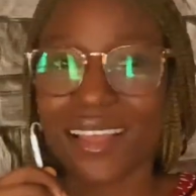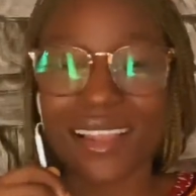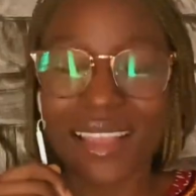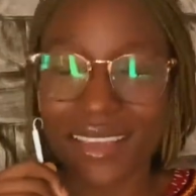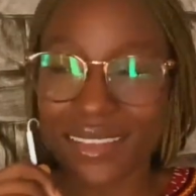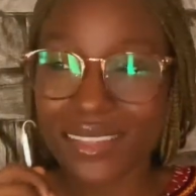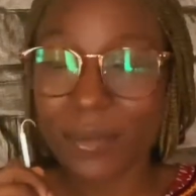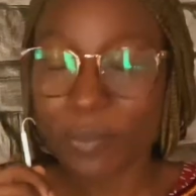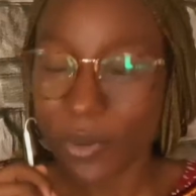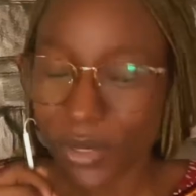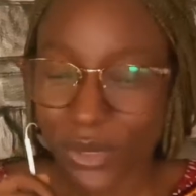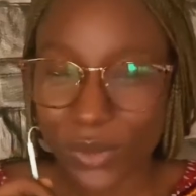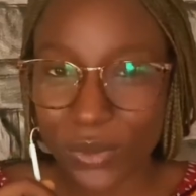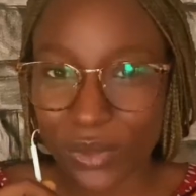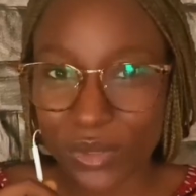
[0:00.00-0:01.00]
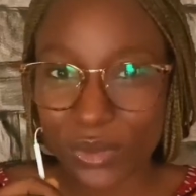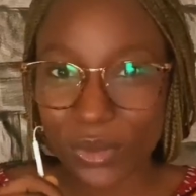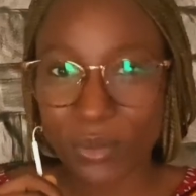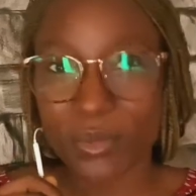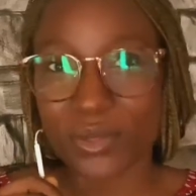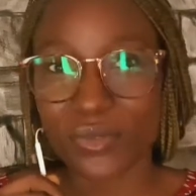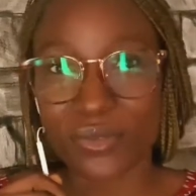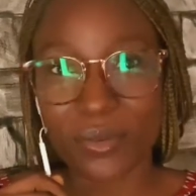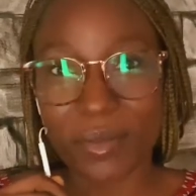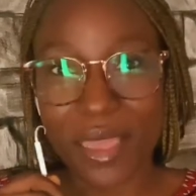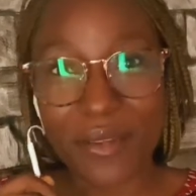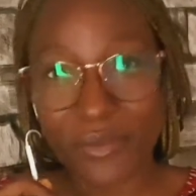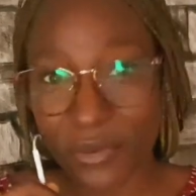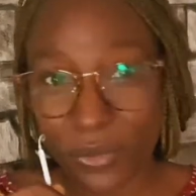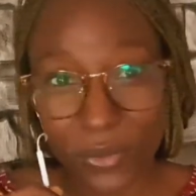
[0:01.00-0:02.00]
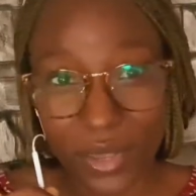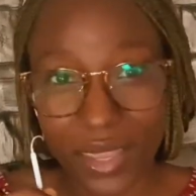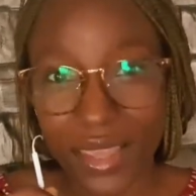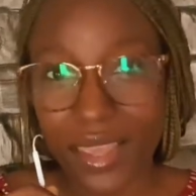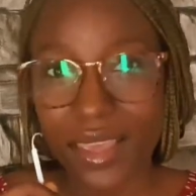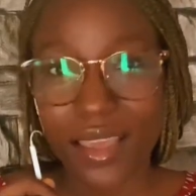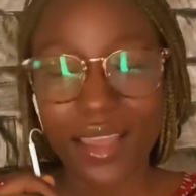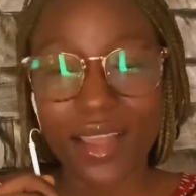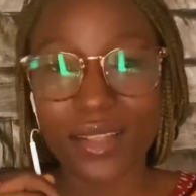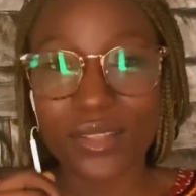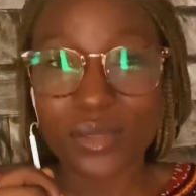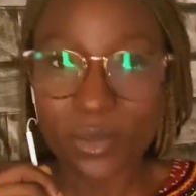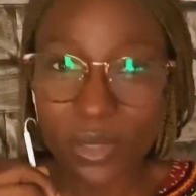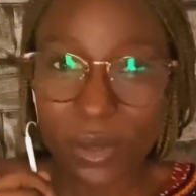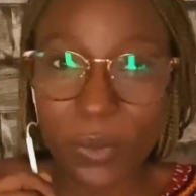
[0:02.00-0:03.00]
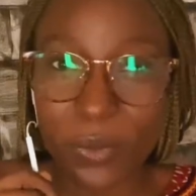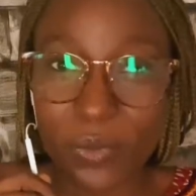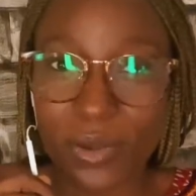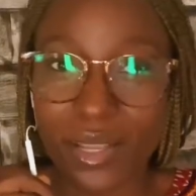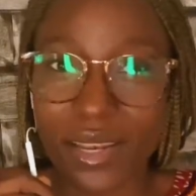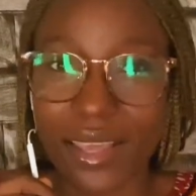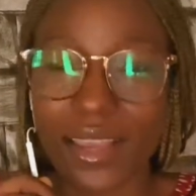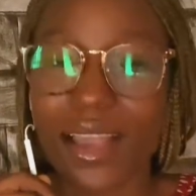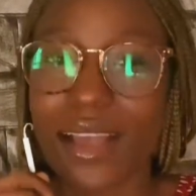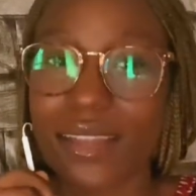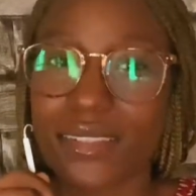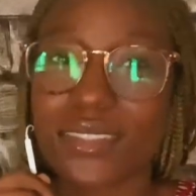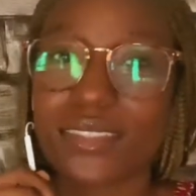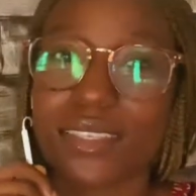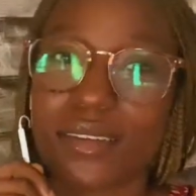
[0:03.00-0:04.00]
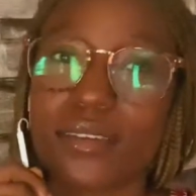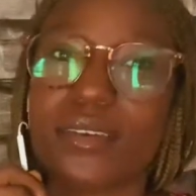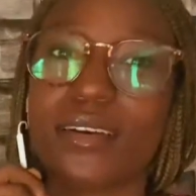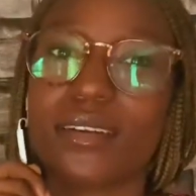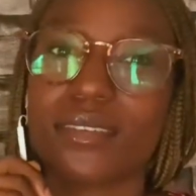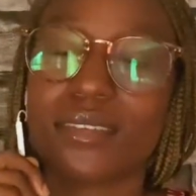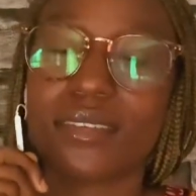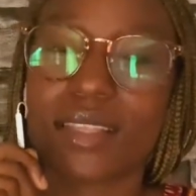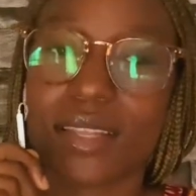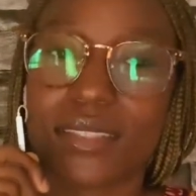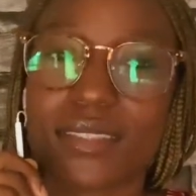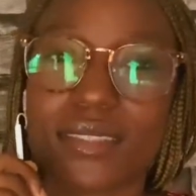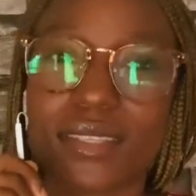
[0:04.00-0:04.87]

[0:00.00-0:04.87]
Like, the pressure was so much from everywhere, and some of people were like, ah, this girl that